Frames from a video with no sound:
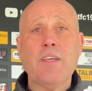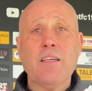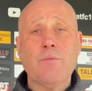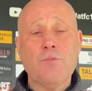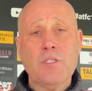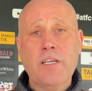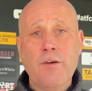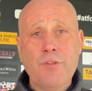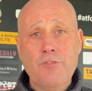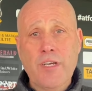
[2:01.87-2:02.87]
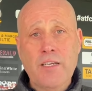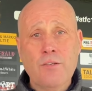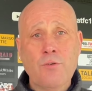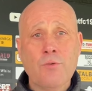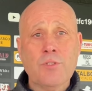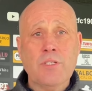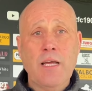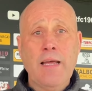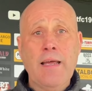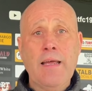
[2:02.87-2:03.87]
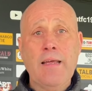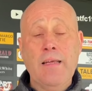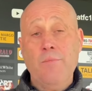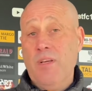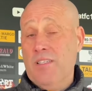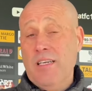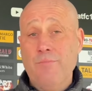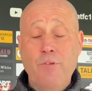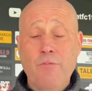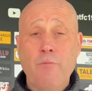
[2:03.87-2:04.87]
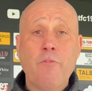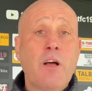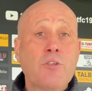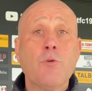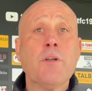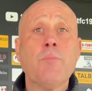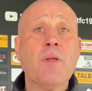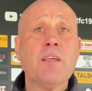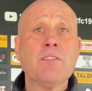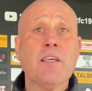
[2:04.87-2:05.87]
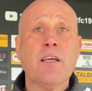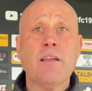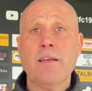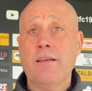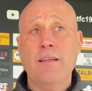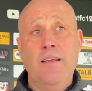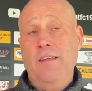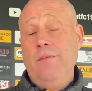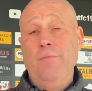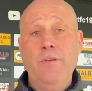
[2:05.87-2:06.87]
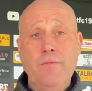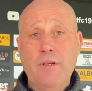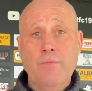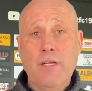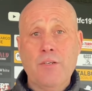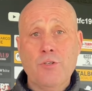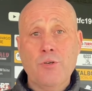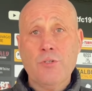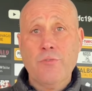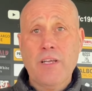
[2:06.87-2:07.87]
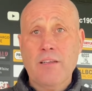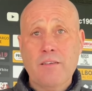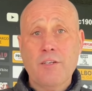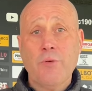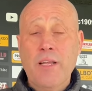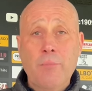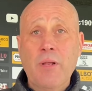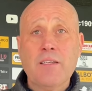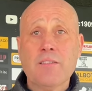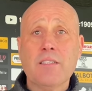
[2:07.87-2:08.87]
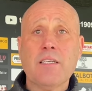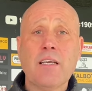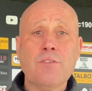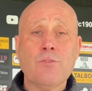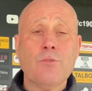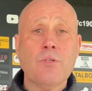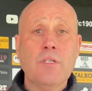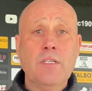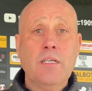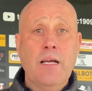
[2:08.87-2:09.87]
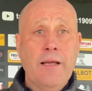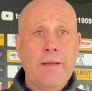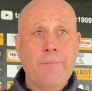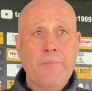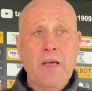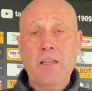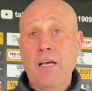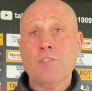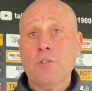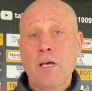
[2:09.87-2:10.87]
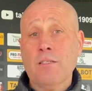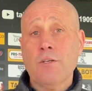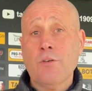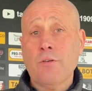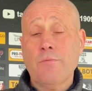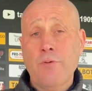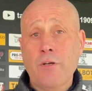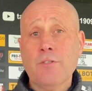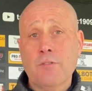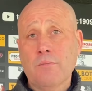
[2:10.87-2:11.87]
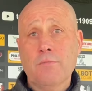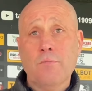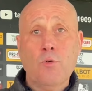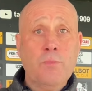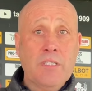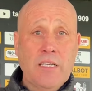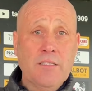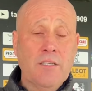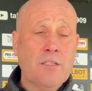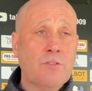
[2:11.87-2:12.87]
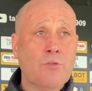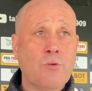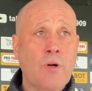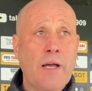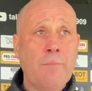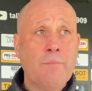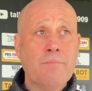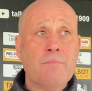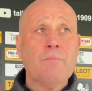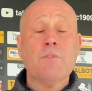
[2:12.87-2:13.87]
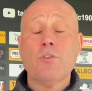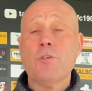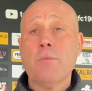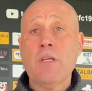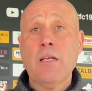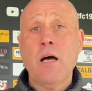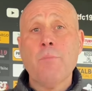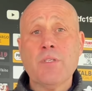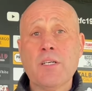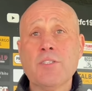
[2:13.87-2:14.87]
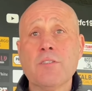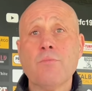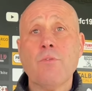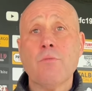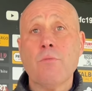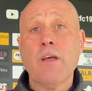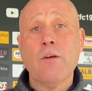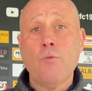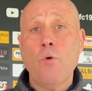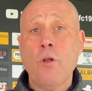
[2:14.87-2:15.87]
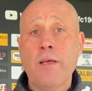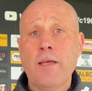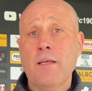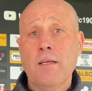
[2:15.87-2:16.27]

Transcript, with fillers: week and we'll see how the training goes. Uh, but I said we've, we've got a squad of players there and we, we, we can choose for the 20 players that's there. So um, that, that's good. That's a good for us. Nobody's injured, so um, it's good to be in that position. We'll get quality